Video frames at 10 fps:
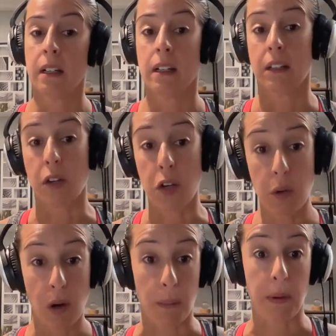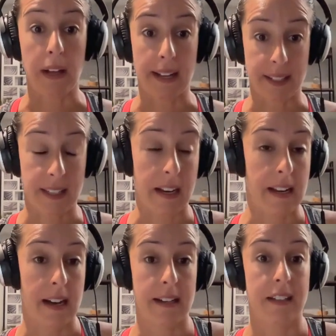The newer plants that I
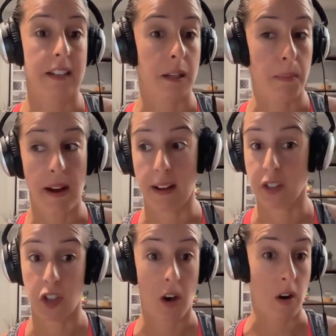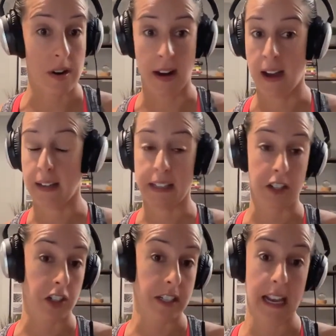got into the pots are not, they just